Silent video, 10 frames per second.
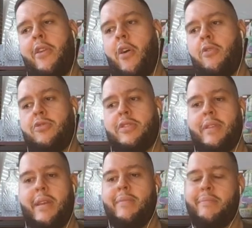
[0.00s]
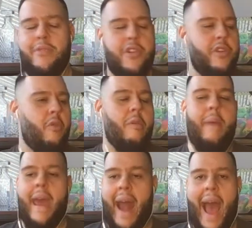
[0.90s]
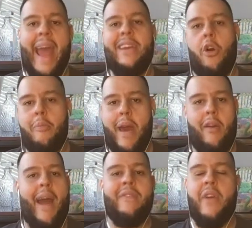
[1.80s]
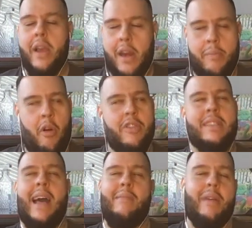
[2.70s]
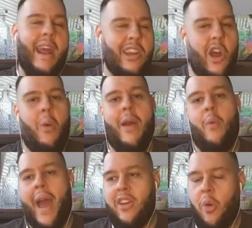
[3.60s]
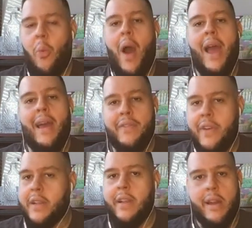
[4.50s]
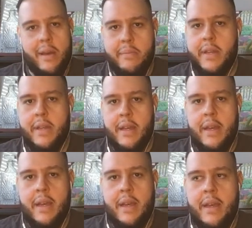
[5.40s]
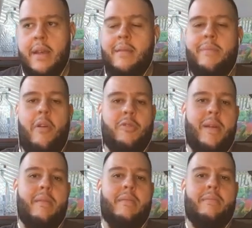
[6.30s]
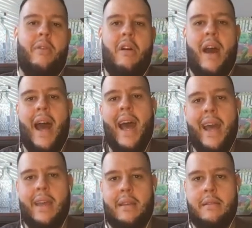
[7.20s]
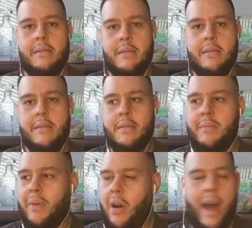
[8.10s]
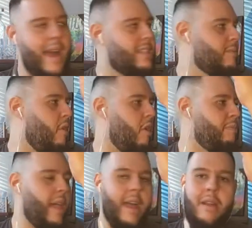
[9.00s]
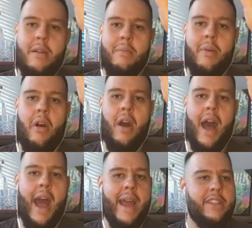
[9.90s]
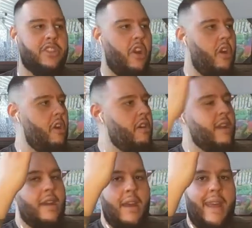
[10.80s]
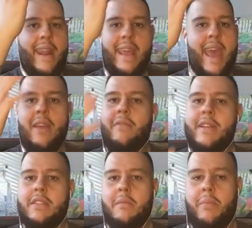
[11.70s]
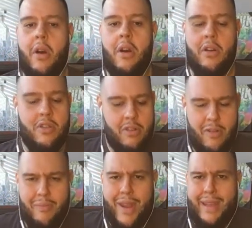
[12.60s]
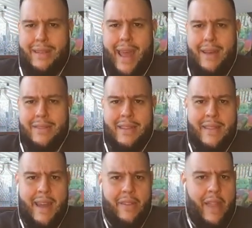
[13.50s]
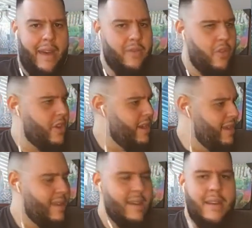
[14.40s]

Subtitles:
knows, good or bad. I know better. I fuck it up all the time, but I know why I fucked it up. He posted ball high, small player, ball high, turn, and they can't reach the ball. You don't bring it down to their level. They're gonna.